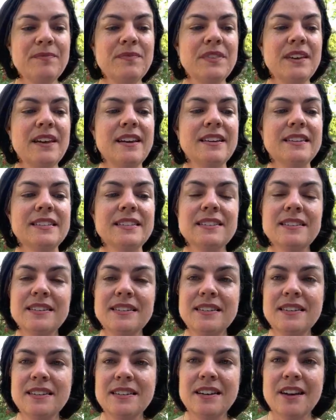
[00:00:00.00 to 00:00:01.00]
They had
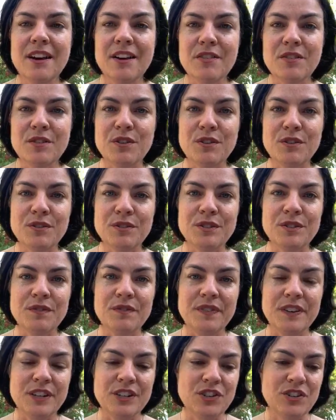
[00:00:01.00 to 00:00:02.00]
seen other
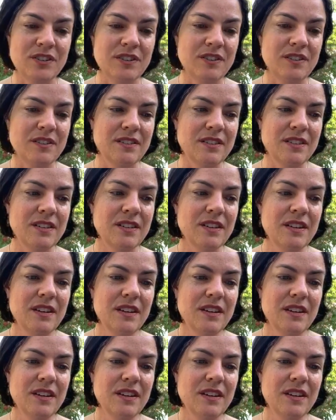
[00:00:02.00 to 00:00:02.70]
crucifixions